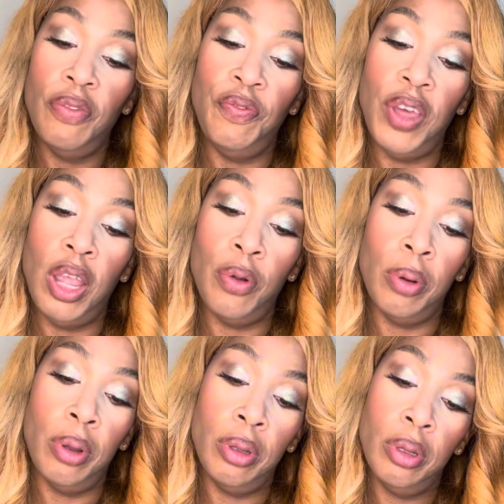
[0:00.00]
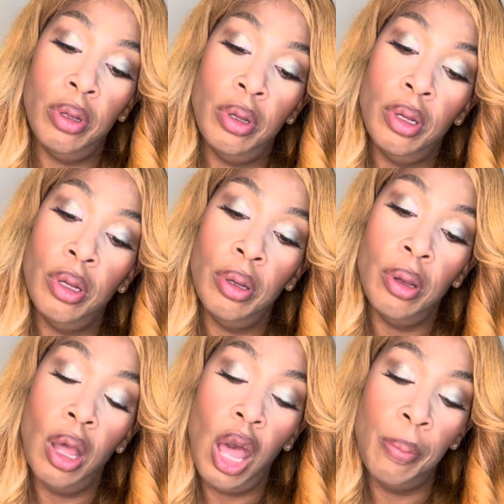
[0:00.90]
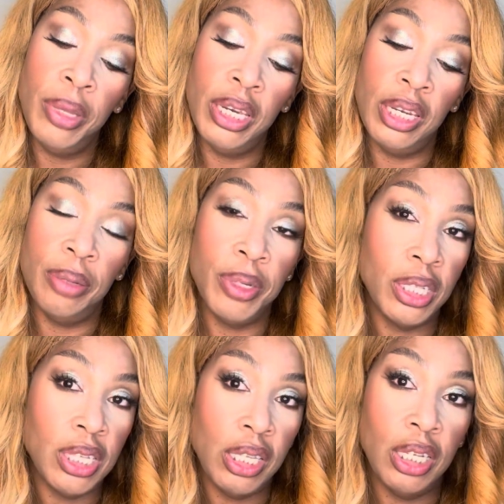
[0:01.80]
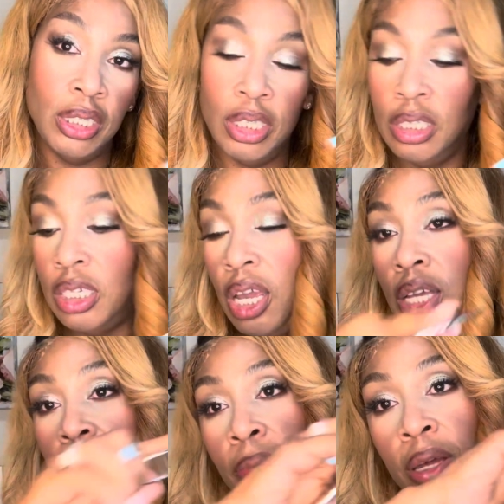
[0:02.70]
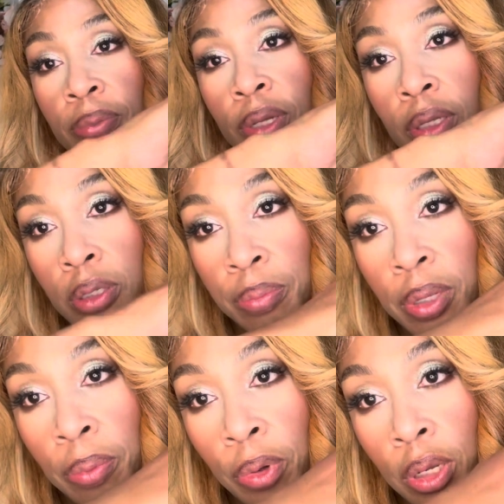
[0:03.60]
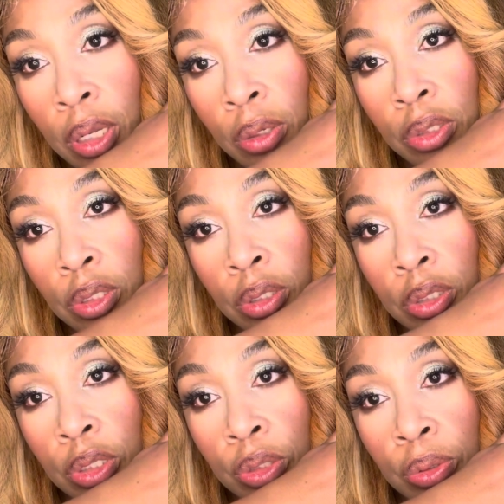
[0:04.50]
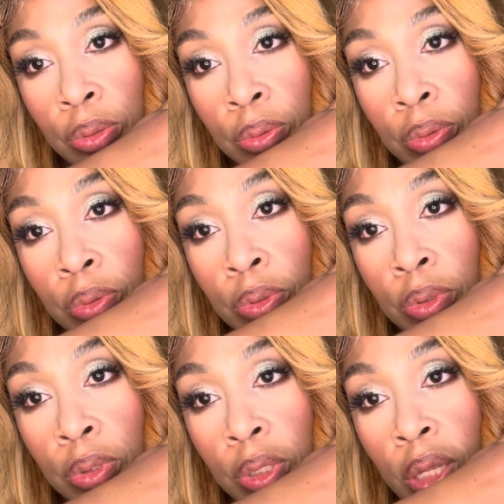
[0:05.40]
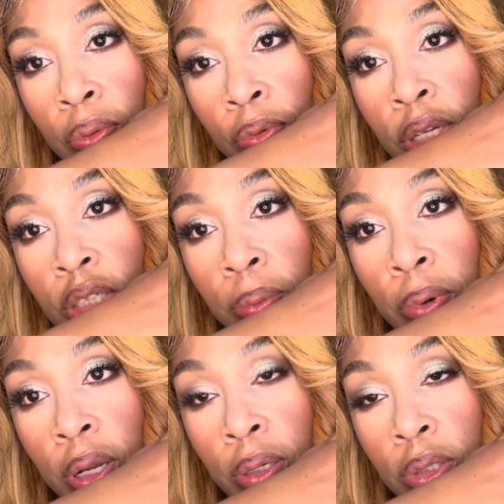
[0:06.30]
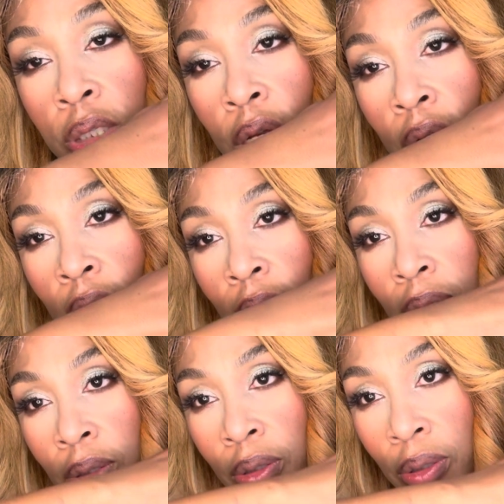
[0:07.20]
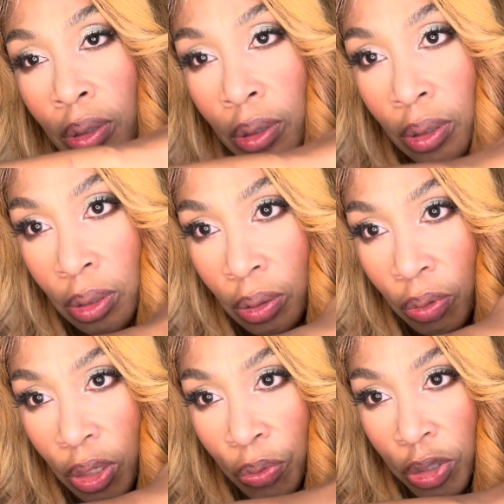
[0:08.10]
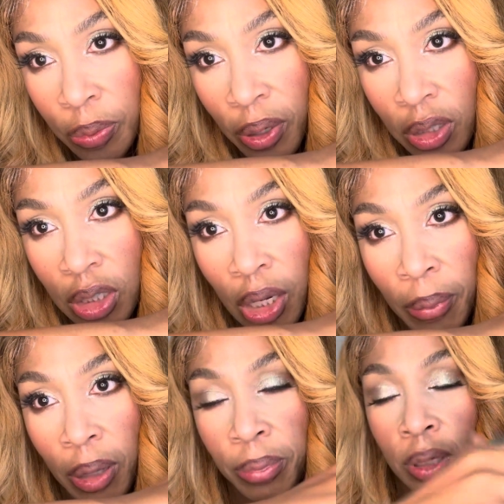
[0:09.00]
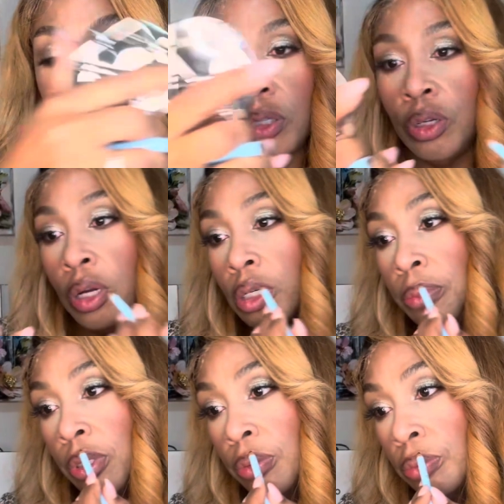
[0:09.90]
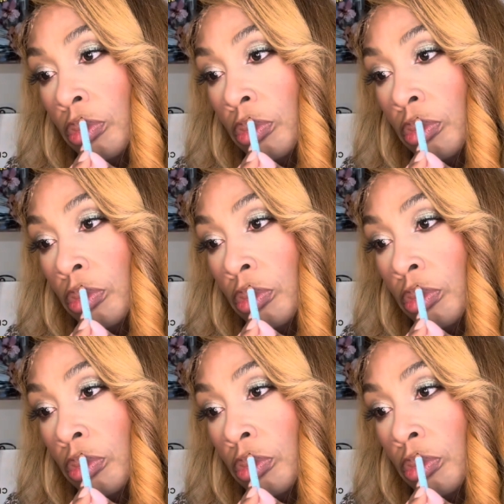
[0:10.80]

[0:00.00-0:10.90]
Farrah Hamidi, because I think this shade, it might be a little bit more closer to that rich brown shade. Well, the rich brown shade might be a little darker, but